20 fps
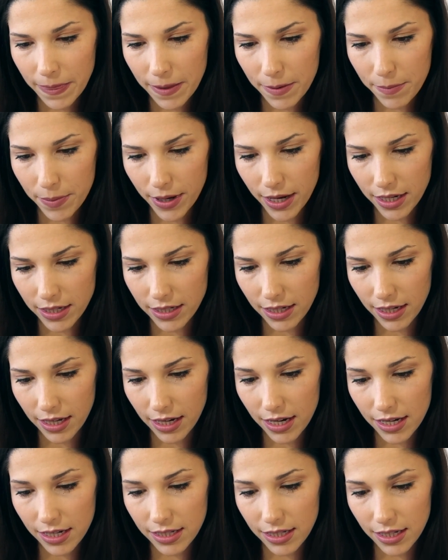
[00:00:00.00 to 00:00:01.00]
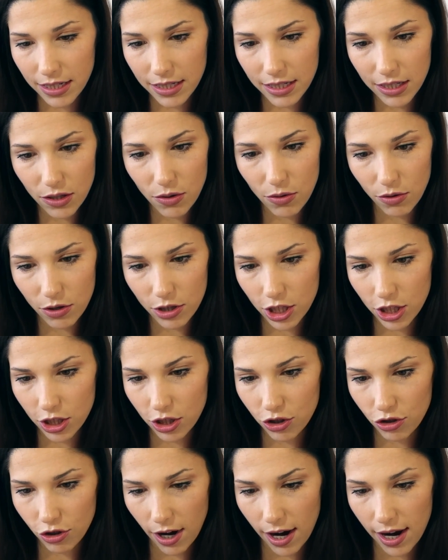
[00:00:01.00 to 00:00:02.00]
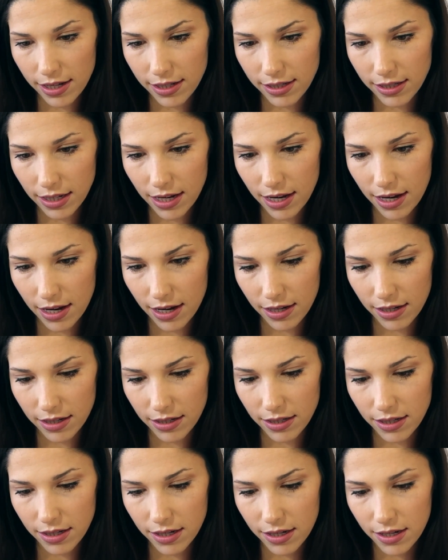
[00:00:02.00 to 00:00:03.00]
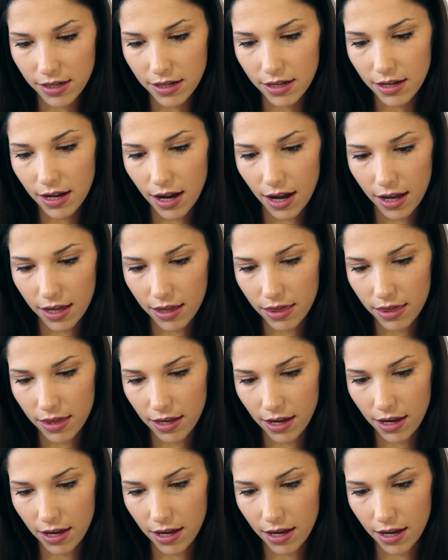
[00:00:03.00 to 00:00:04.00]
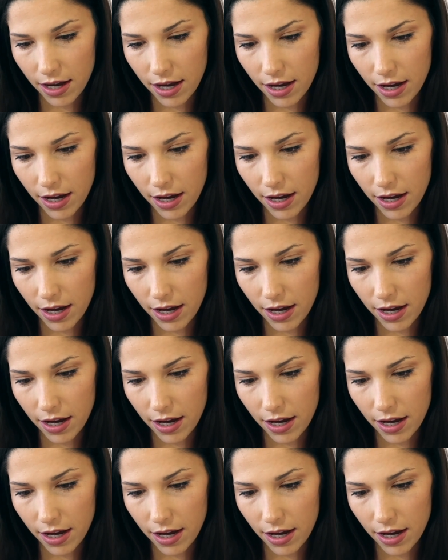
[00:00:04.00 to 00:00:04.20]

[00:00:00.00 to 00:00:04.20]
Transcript: But it's a gorgeous dress, and I think